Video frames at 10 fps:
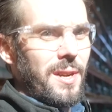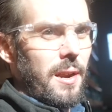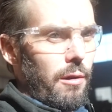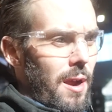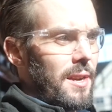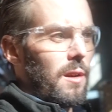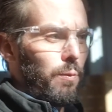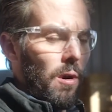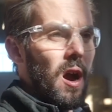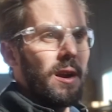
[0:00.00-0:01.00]
take a great deal of
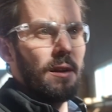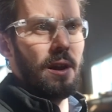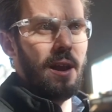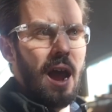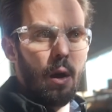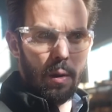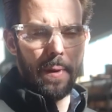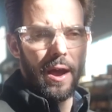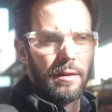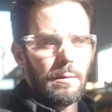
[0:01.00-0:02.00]
pride in how we
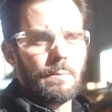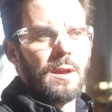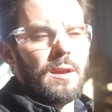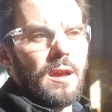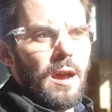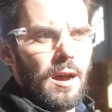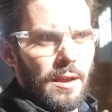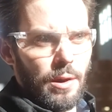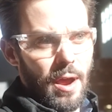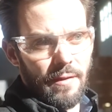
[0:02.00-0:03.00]
pack them.
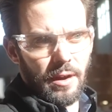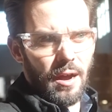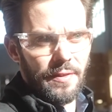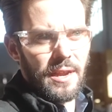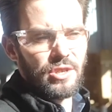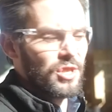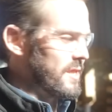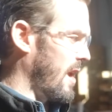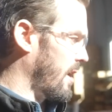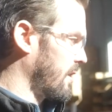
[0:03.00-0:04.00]
You have it on the engine
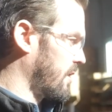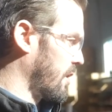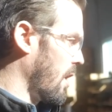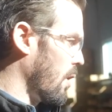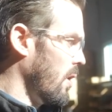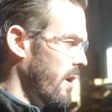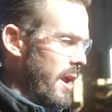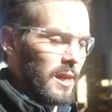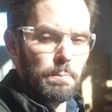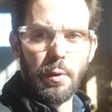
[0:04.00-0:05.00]
stand to go.
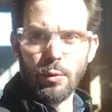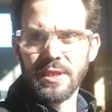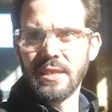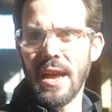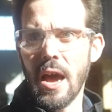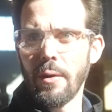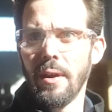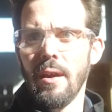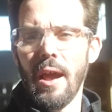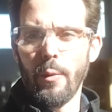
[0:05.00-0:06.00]
It's bolted down,
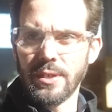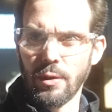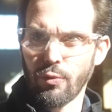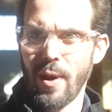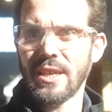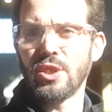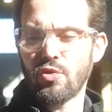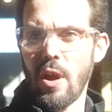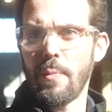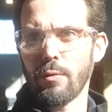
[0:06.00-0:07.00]
and we still ratchet
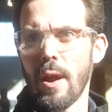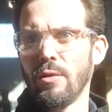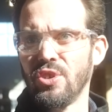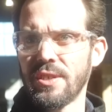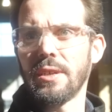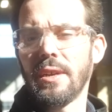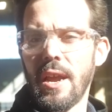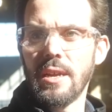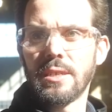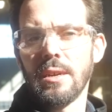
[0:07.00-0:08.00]
strap it around just in
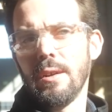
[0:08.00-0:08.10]
case